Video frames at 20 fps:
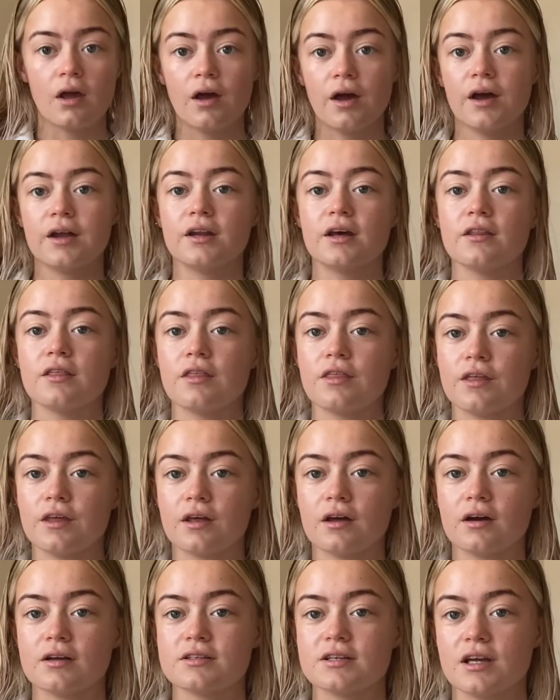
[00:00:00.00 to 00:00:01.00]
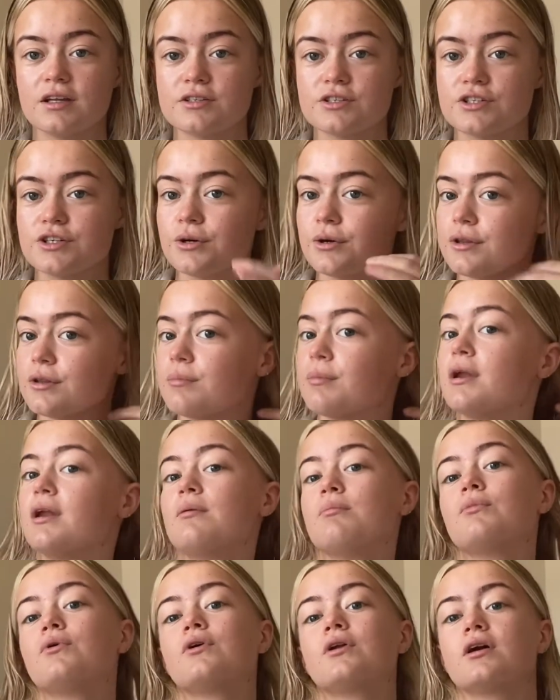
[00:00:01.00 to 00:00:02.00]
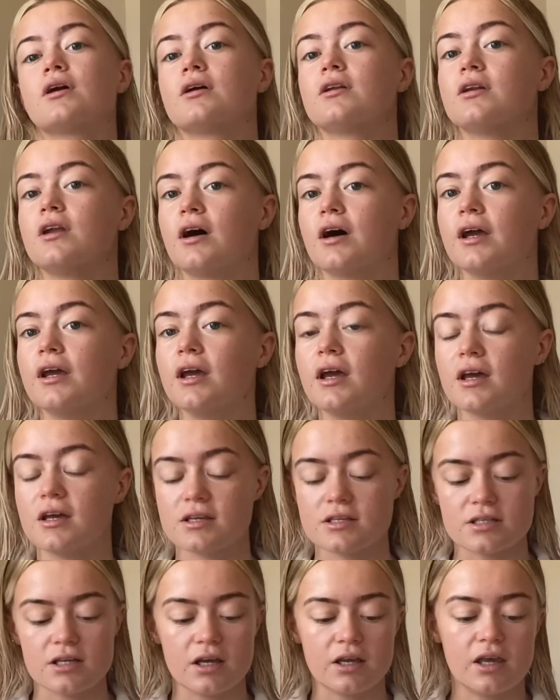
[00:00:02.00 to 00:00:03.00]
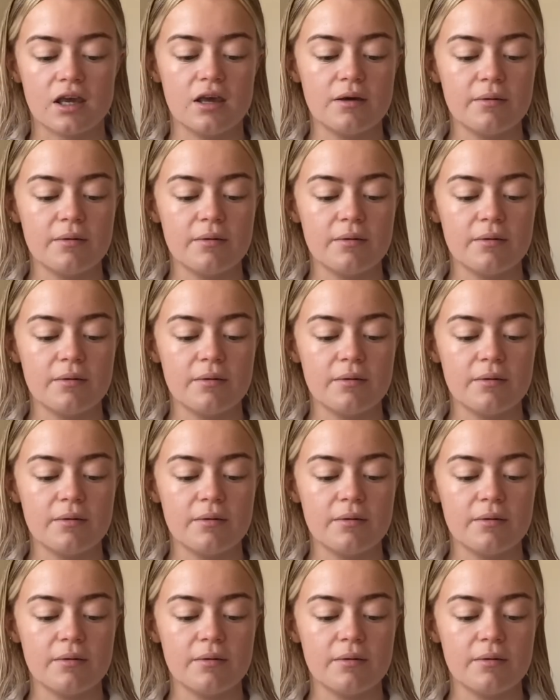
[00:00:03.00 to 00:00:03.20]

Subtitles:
Another thing I tend to do at the minute, morning and night, is I keep